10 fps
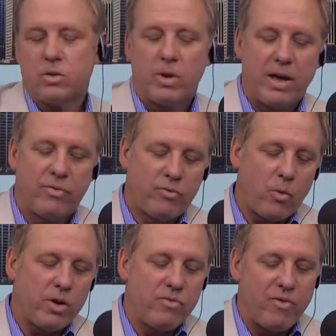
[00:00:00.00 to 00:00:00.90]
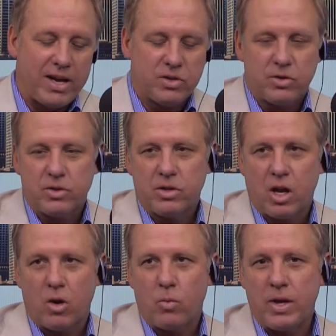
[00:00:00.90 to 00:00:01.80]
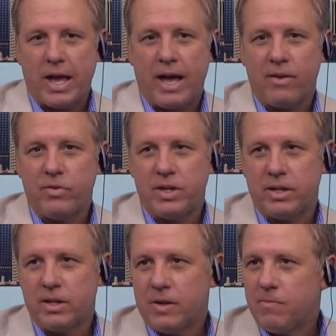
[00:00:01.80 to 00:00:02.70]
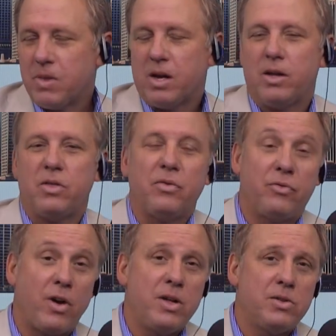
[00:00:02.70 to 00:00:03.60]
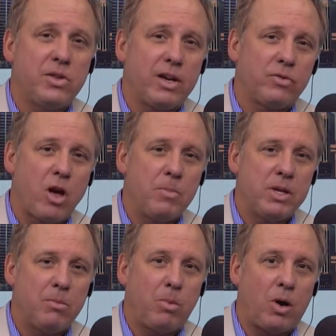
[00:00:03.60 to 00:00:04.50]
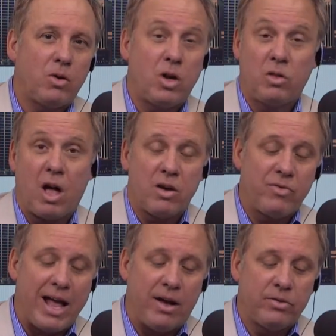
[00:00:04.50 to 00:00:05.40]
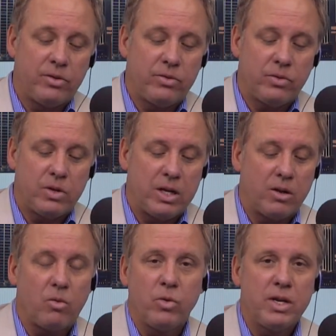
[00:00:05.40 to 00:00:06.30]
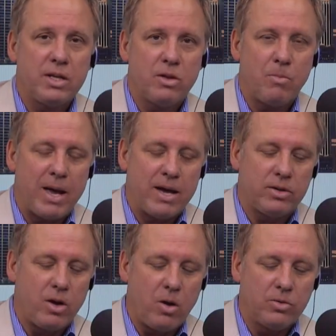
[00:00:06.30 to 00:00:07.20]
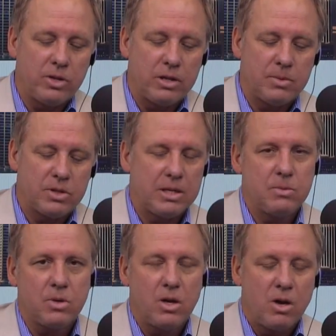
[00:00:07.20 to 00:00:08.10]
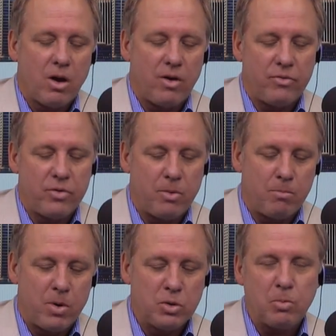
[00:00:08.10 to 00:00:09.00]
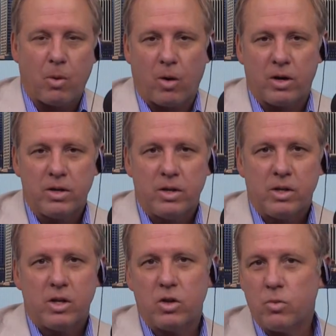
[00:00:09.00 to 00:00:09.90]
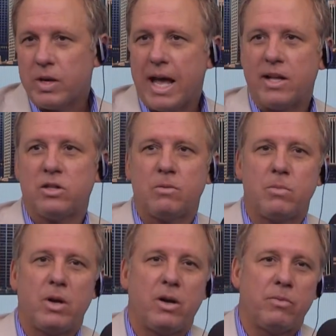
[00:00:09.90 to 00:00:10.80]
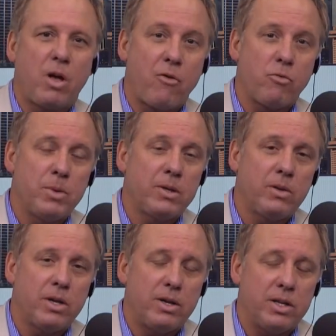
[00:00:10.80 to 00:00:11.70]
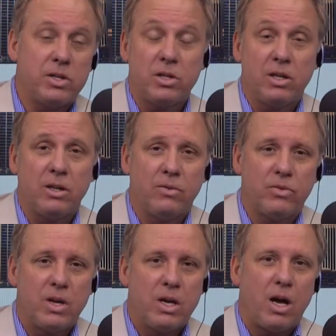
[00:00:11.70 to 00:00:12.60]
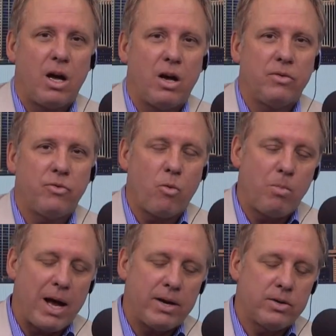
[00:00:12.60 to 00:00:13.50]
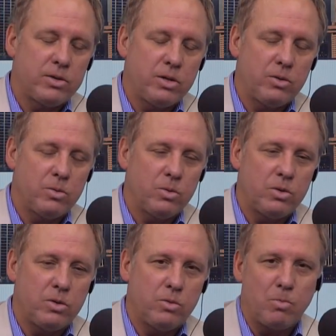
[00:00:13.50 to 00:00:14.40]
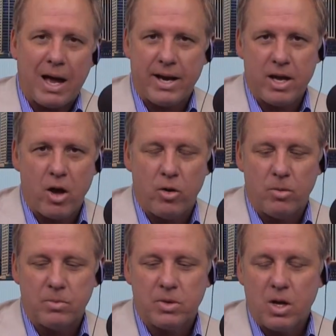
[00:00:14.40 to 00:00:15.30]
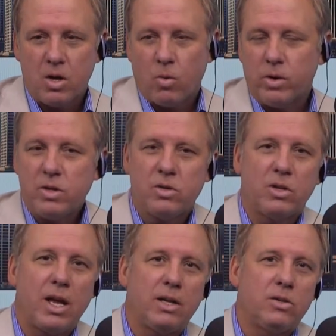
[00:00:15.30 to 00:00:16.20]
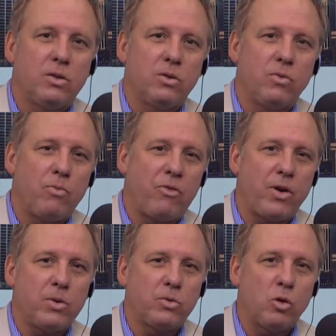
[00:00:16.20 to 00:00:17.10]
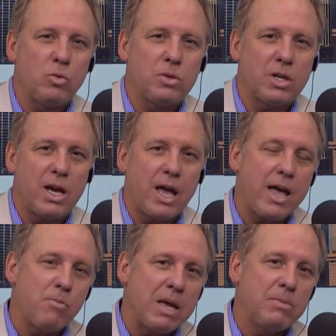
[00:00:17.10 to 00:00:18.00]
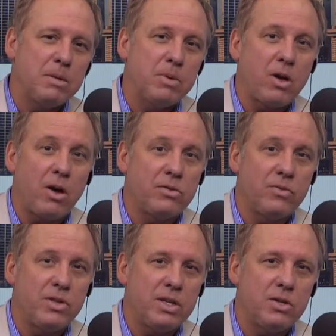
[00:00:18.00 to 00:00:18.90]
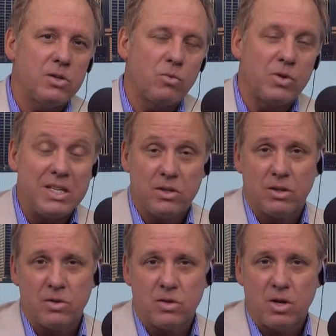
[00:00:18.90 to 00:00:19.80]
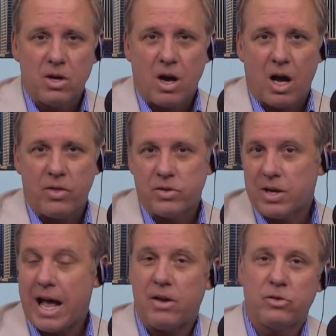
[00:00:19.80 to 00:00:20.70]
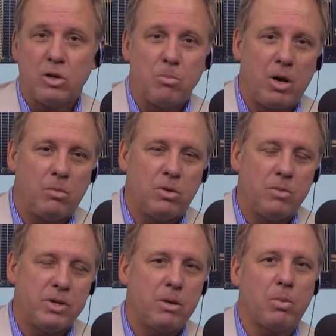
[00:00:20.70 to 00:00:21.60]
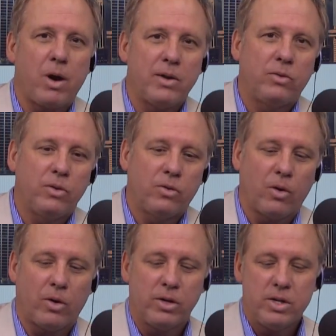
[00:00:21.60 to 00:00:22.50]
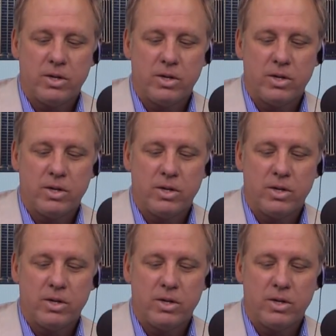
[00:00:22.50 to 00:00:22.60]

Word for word: So we have foreign investors. we have the uh, the funds that have come in and bought a lot of houses and, and are renting them out and holding them, it seems, uh, for the most part. You know, then we had some uh, governmental uh, incentives uh, for buyers to, to buy homes. What do you say to folks who say, hey, maybe because of these reasons, uh, there's a housing bubble? I mean, the prices are,